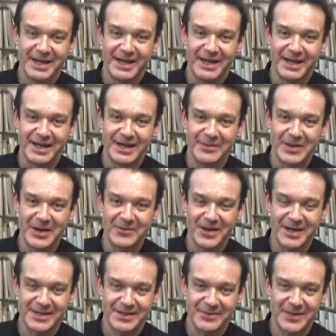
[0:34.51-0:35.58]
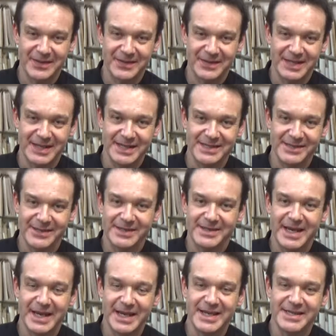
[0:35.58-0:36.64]
I write a monthly sort of
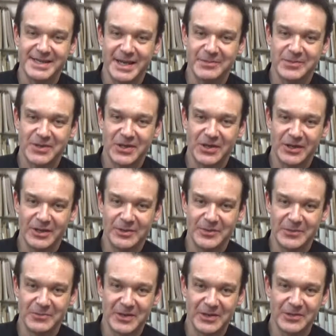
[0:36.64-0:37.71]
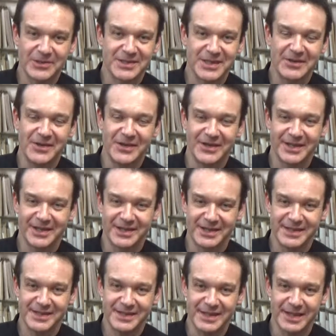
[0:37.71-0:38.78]
techie tips column, and we also look at